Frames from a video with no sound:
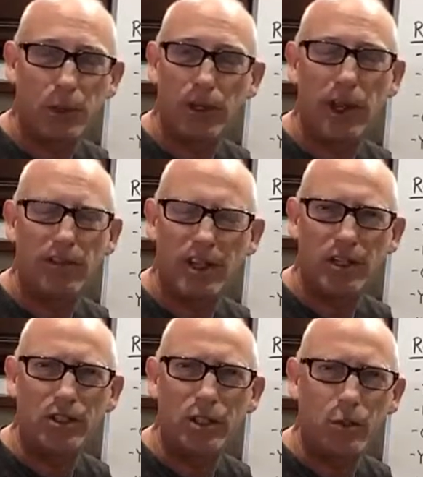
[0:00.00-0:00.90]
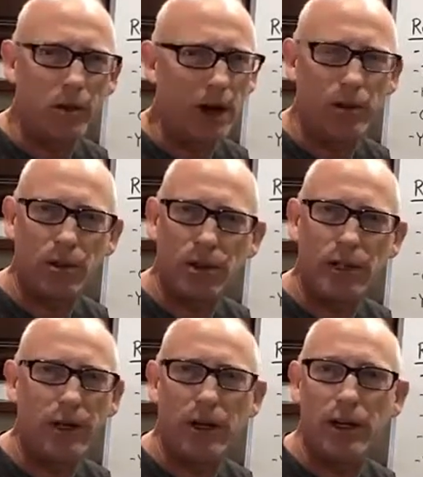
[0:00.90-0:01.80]
good evidence that we're not
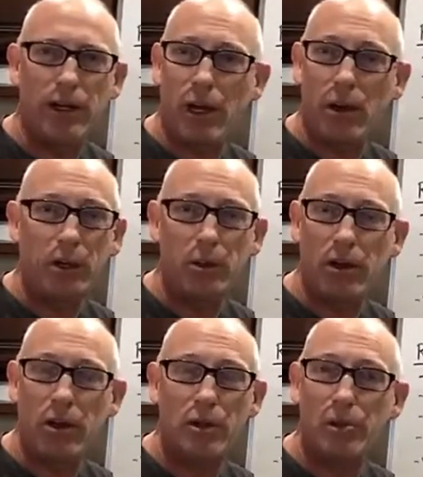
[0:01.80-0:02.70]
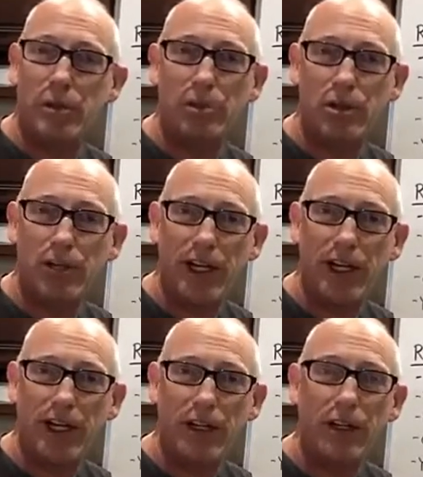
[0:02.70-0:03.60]
really good at knowing what other people are
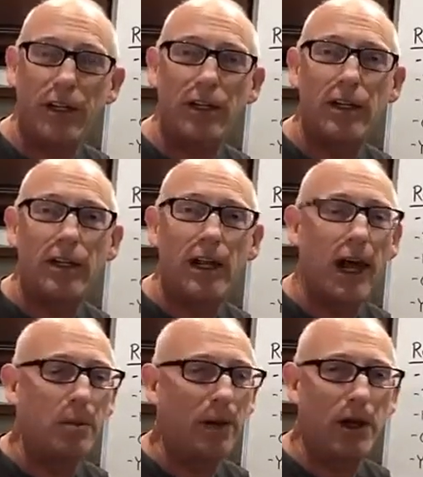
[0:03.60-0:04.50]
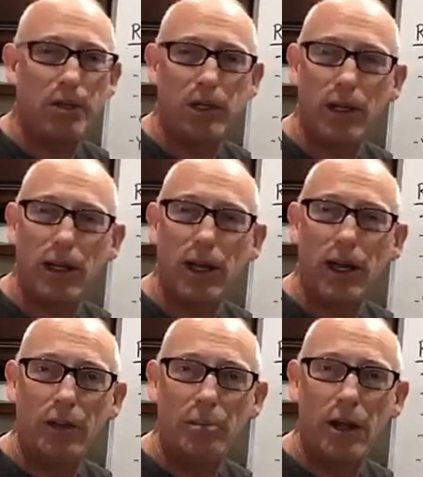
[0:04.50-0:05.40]
thinking. How about
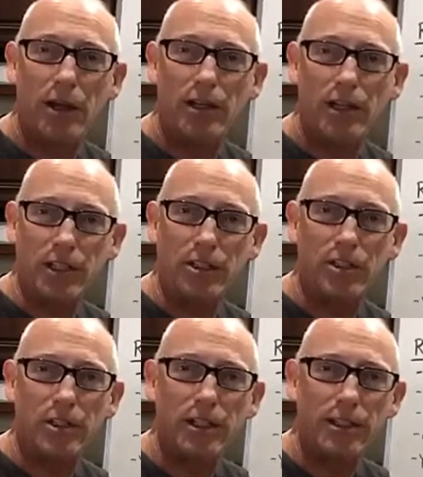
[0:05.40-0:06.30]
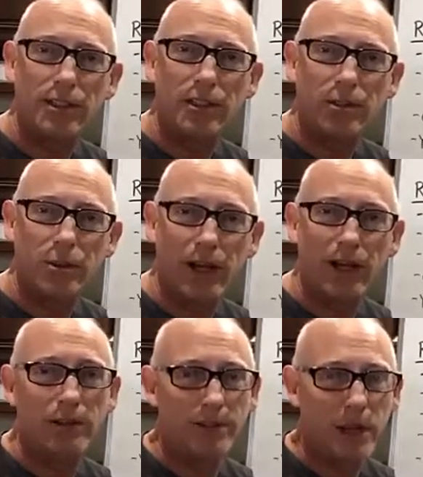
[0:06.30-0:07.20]
politics?
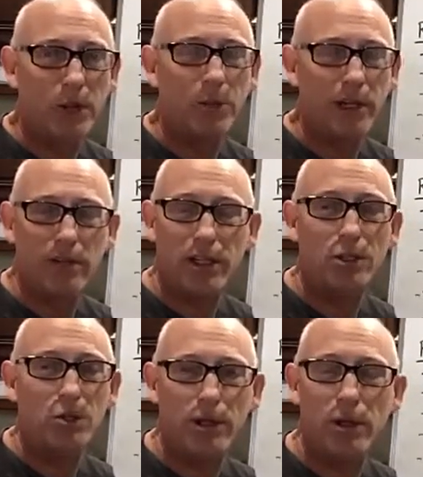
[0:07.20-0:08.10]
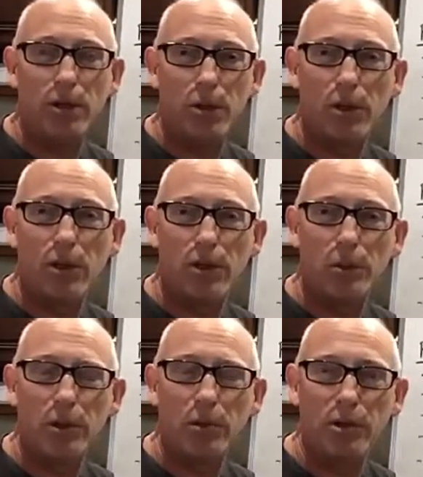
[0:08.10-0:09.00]
Well, that would be evidence we don't know what other
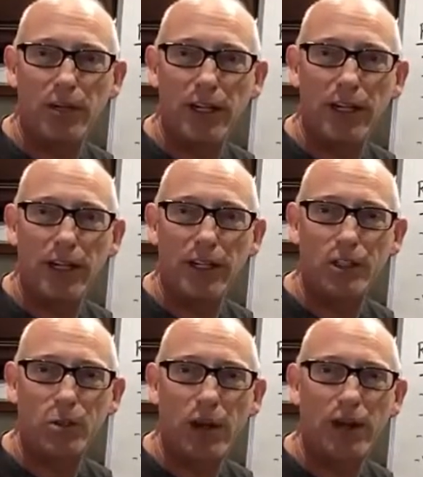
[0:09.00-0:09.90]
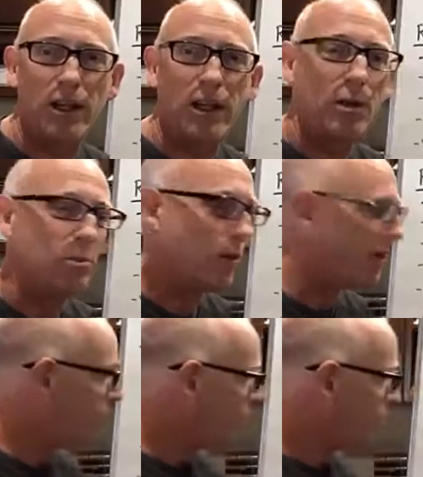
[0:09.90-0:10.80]
people are thinking as well. But
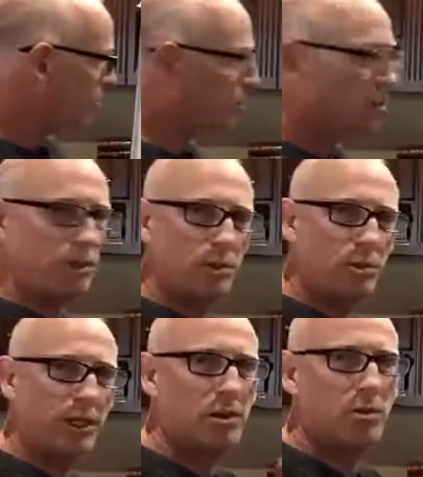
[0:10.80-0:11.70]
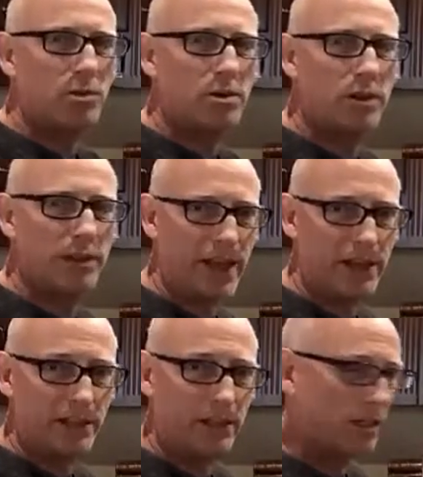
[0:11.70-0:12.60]
if you're a troll, you ignore all of
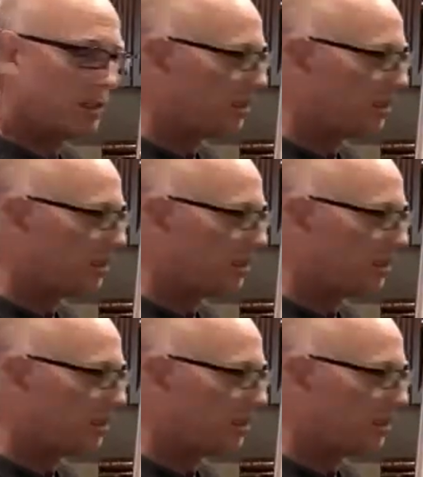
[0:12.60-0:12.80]
that.